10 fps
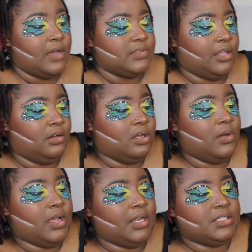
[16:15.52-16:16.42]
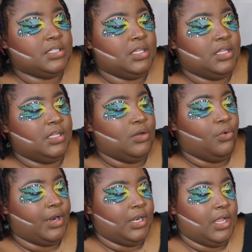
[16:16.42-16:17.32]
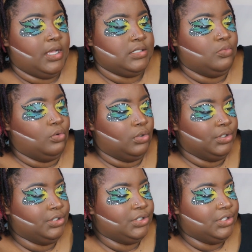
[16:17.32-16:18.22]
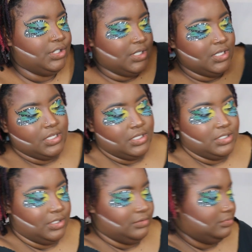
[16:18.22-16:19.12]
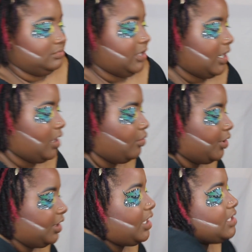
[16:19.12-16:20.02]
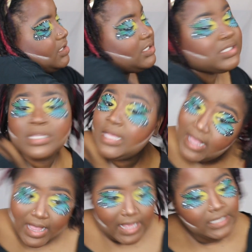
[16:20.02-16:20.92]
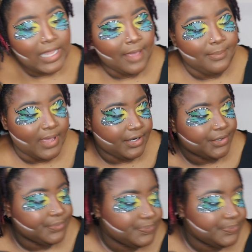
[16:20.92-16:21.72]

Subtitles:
I was like, you know what? I need to get it organized more. So now that organizes a lot better.